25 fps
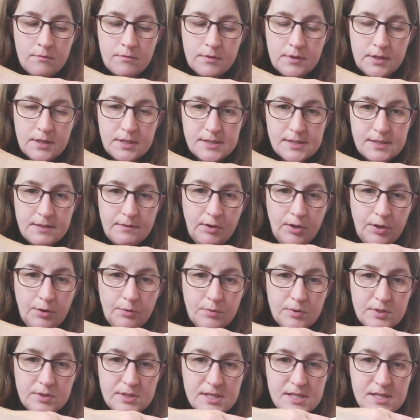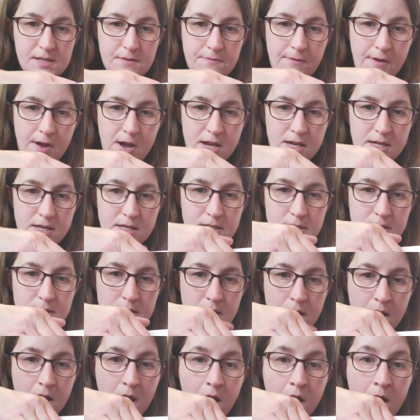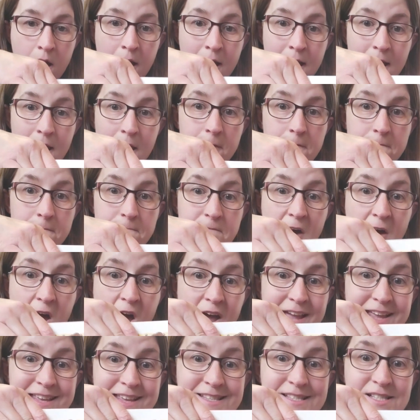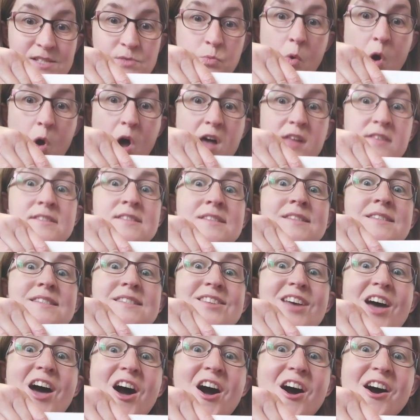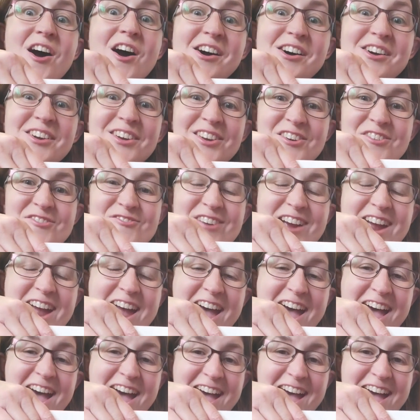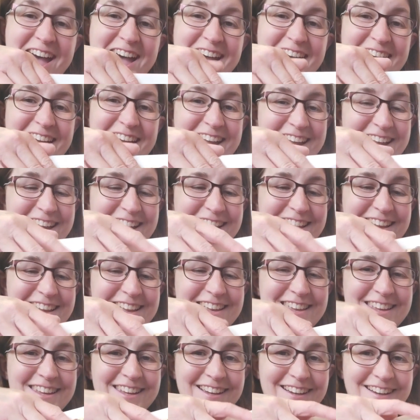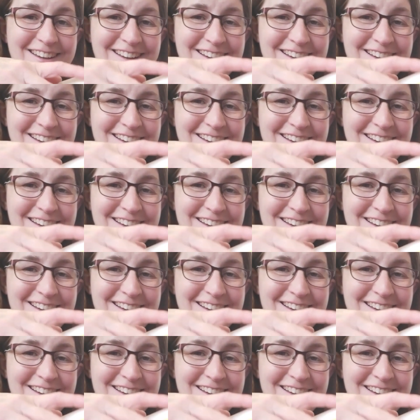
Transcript: Let's have a look. What does he find? He finds one sock! Hooray!